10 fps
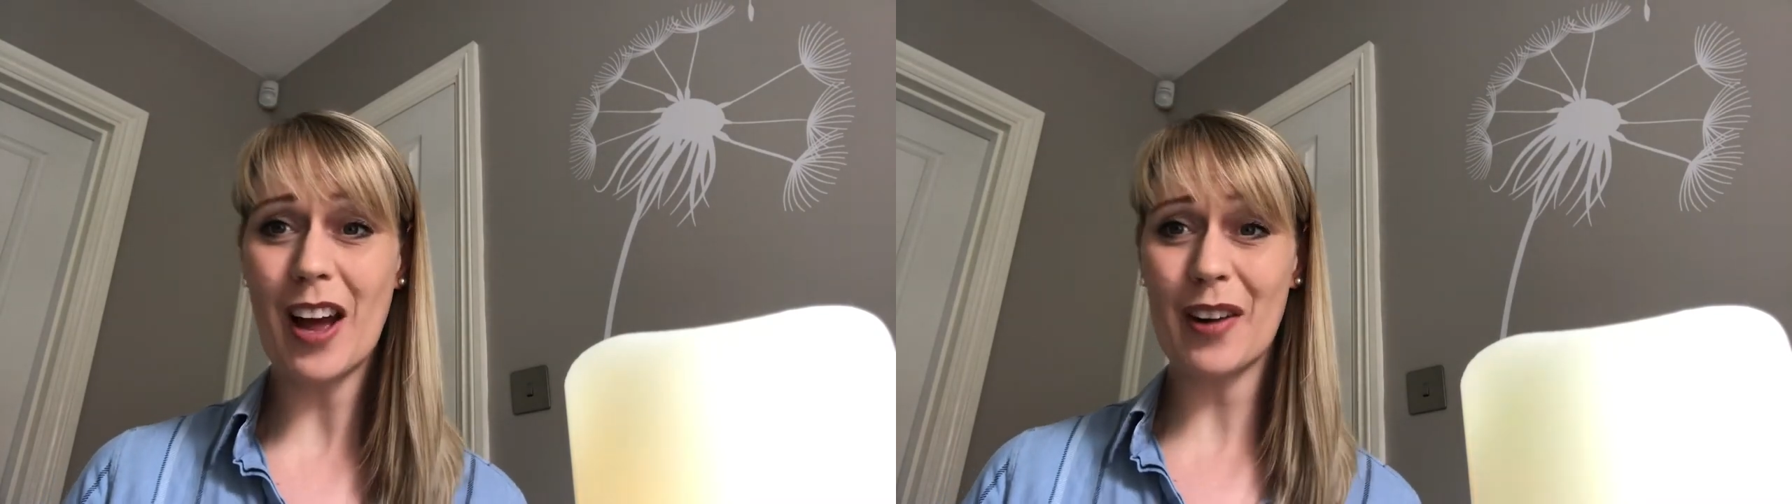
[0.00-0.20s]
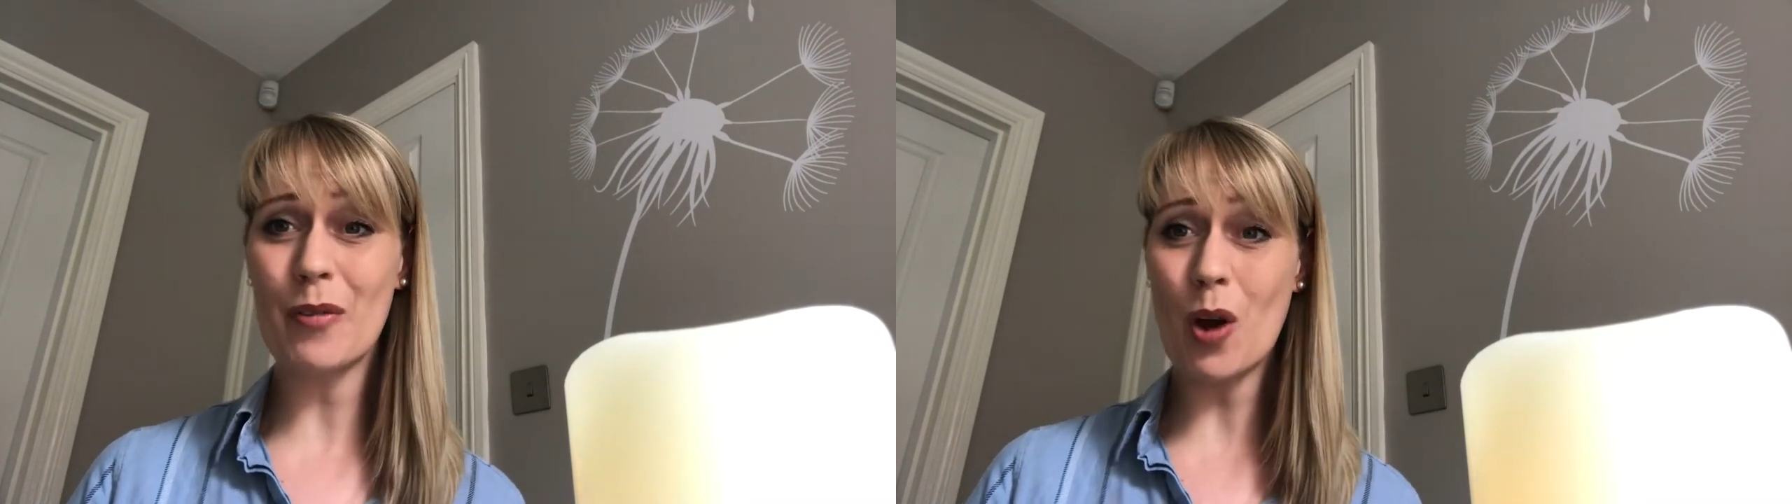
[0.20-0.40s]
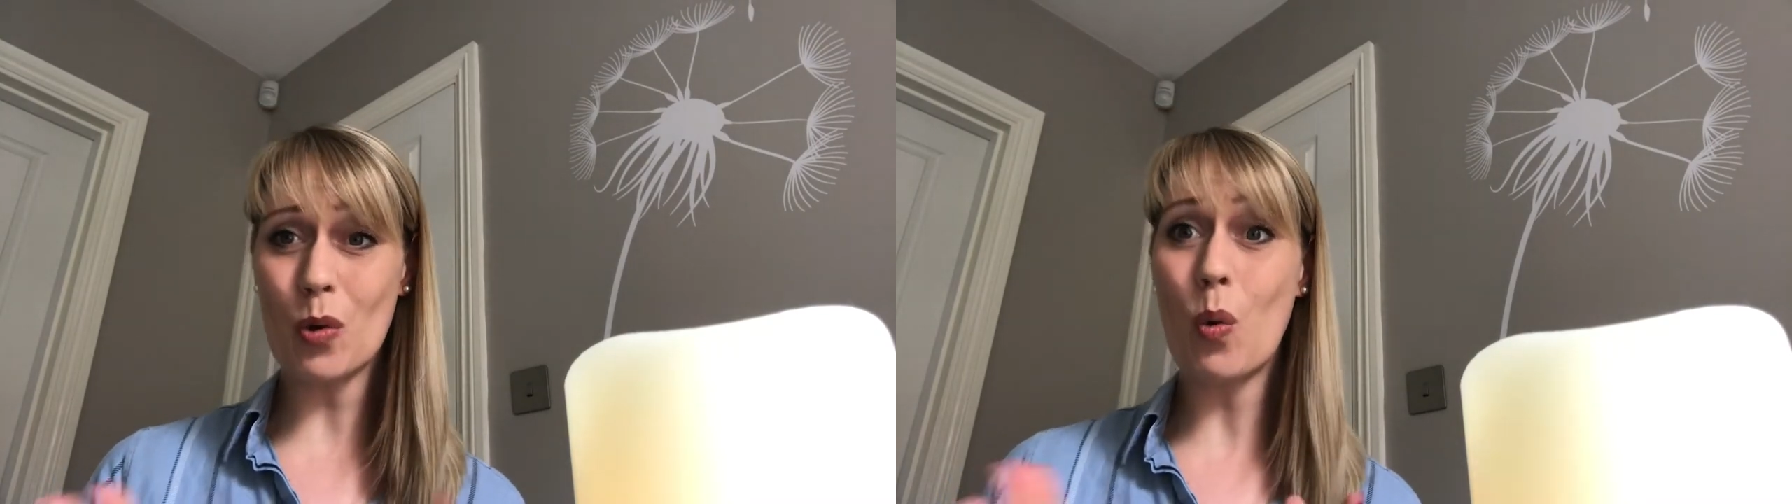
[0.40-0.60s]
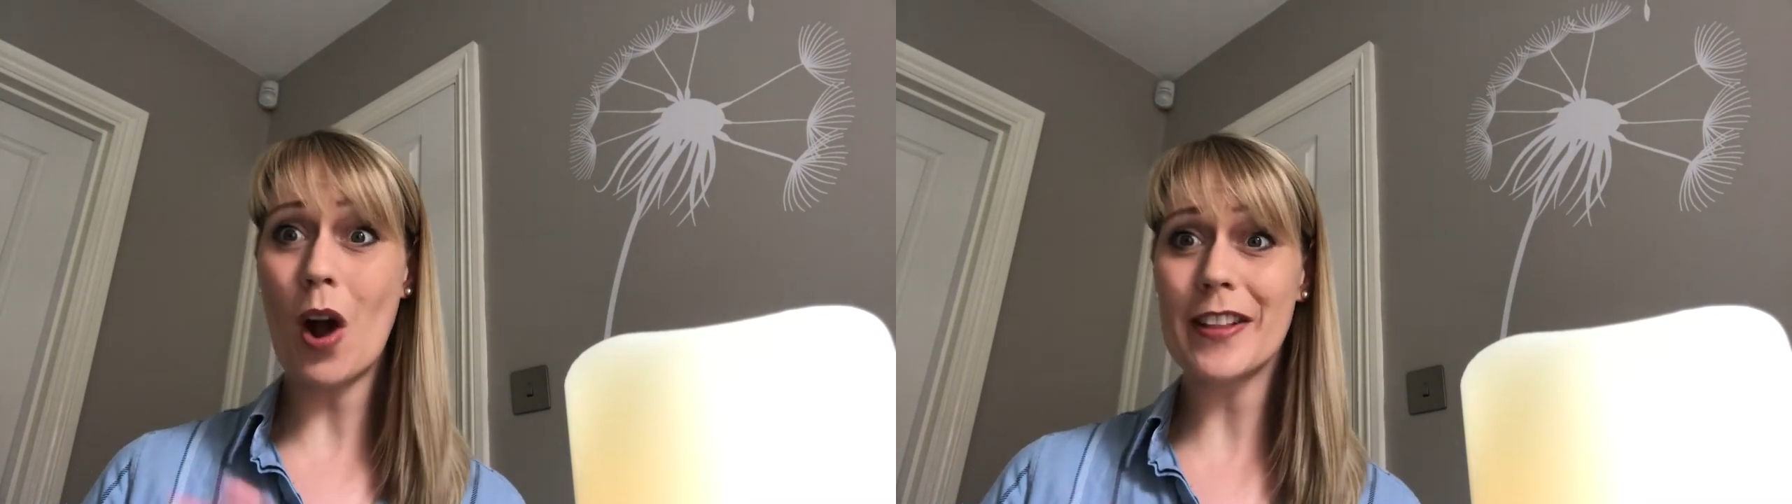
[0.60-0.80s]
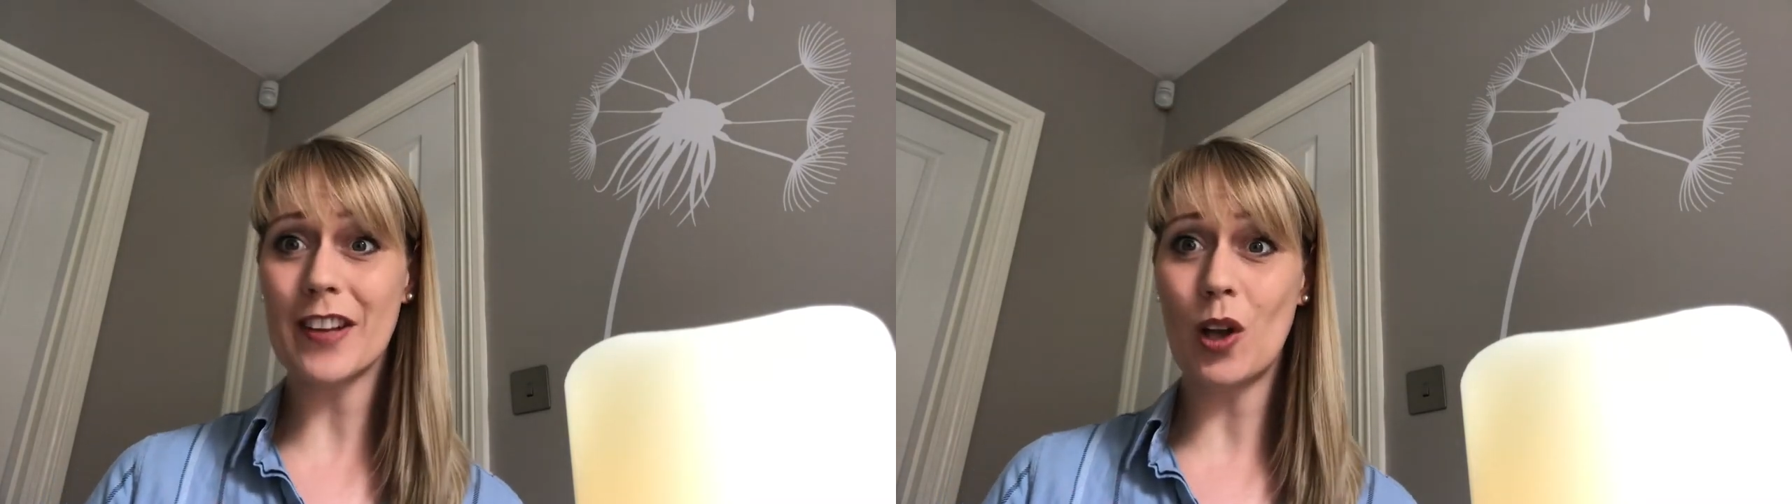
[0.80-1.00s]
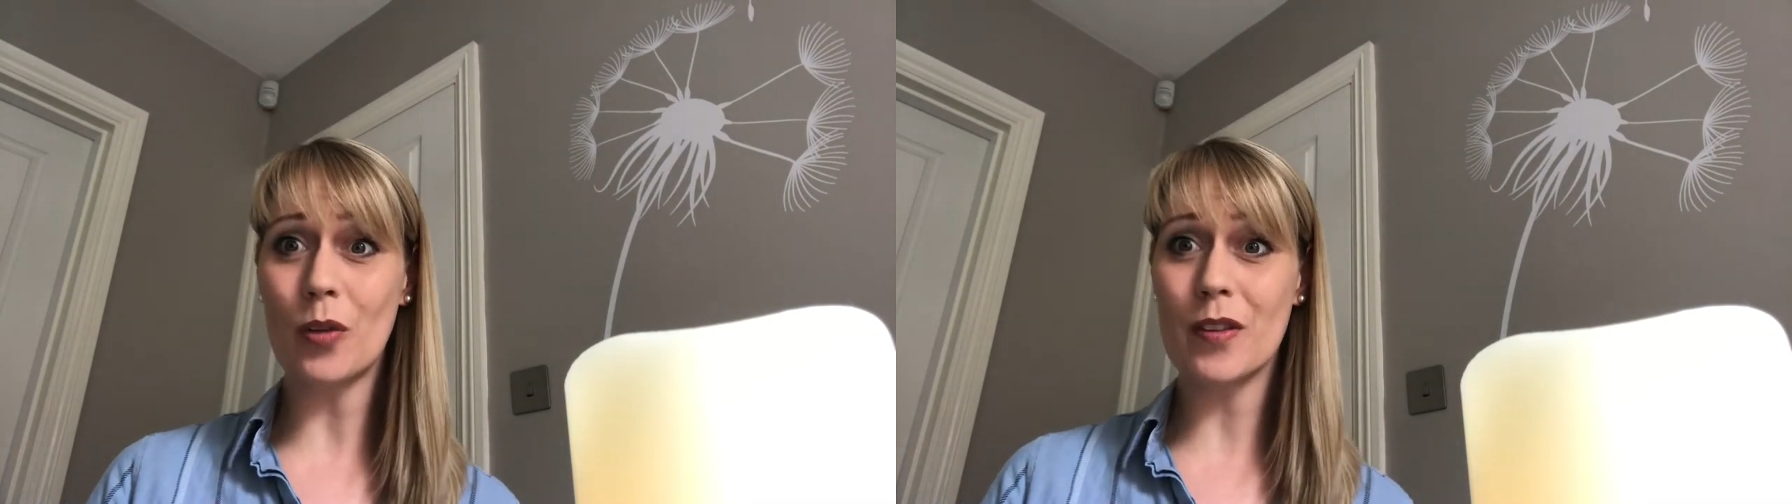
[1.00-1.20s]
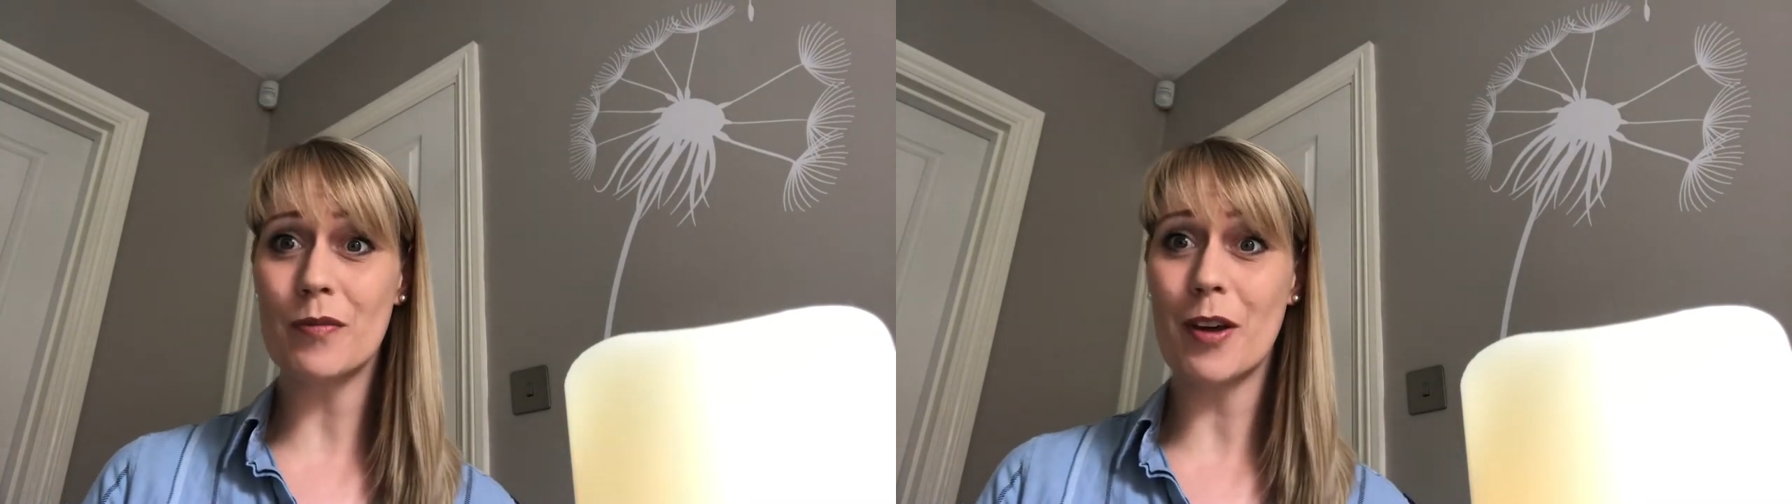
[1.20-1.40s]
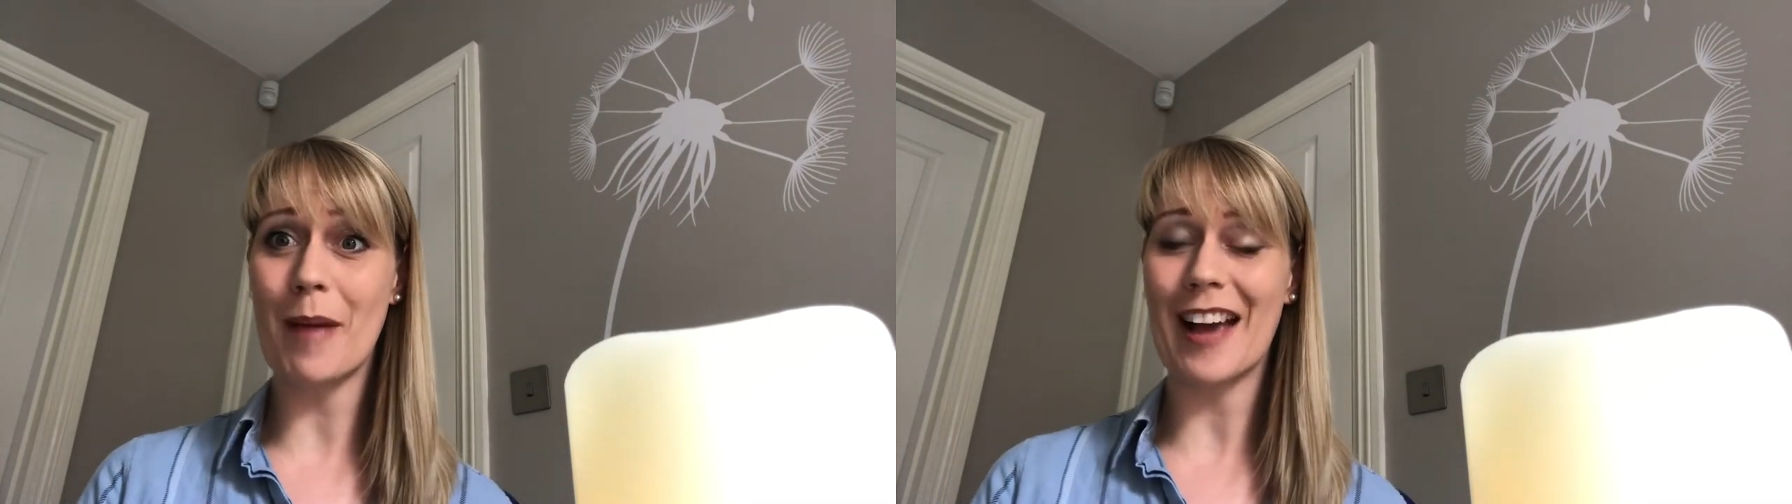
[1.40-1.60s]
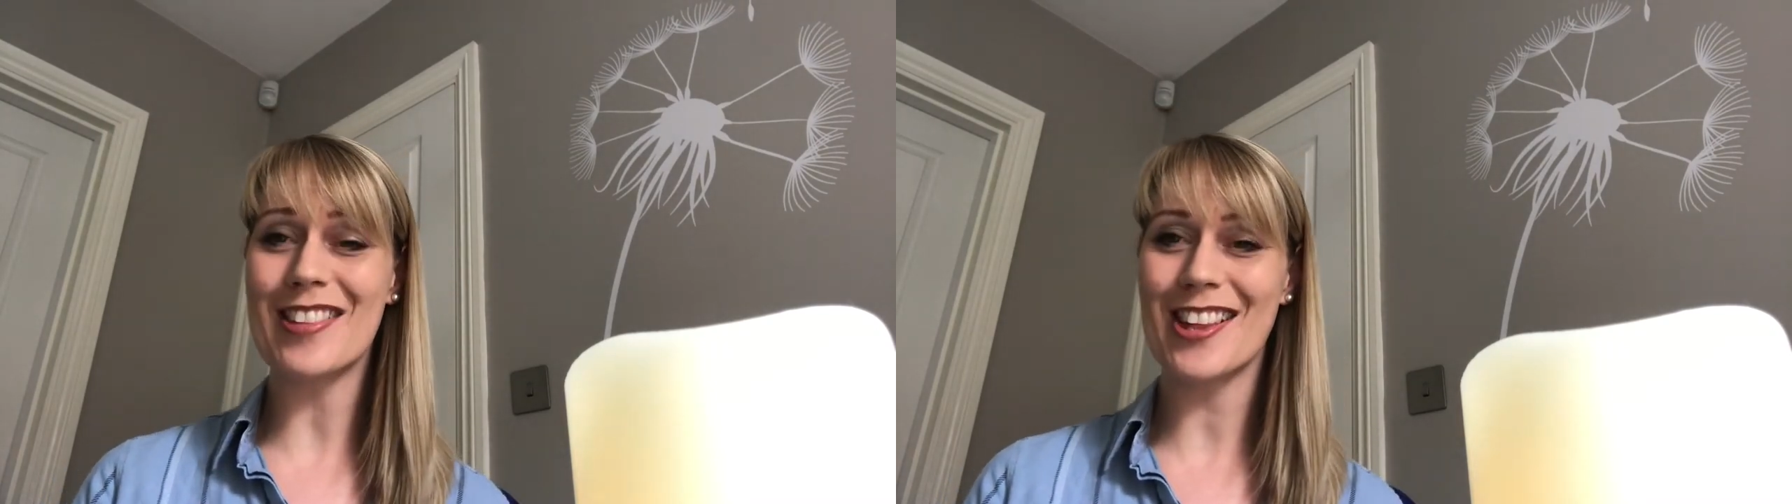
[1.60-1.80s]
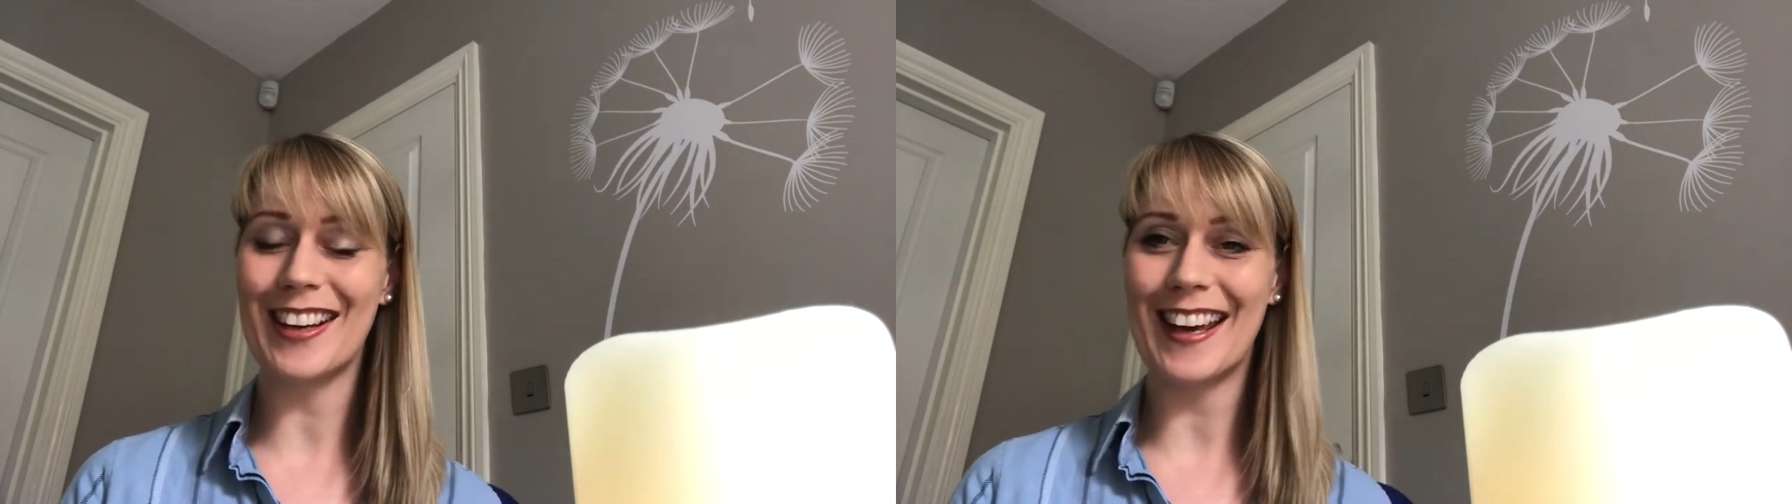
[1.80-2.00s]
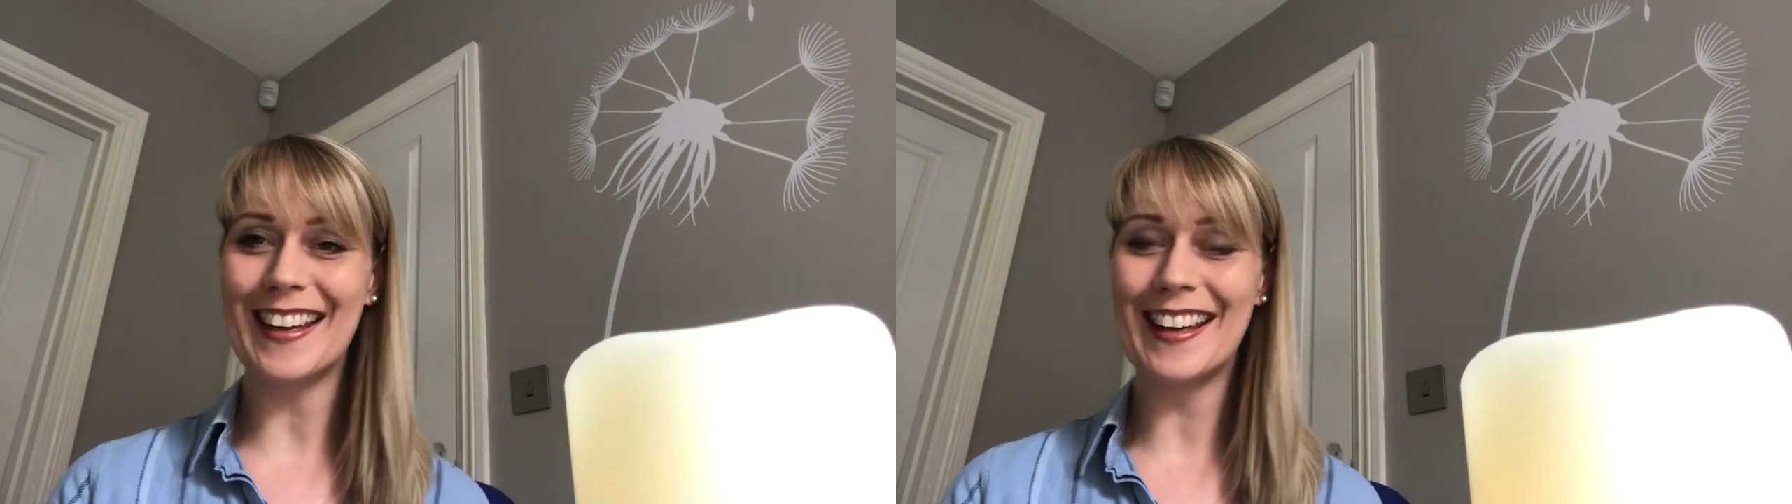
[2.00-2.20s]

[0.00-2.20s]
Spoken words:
I've got quite a lot of them, actually.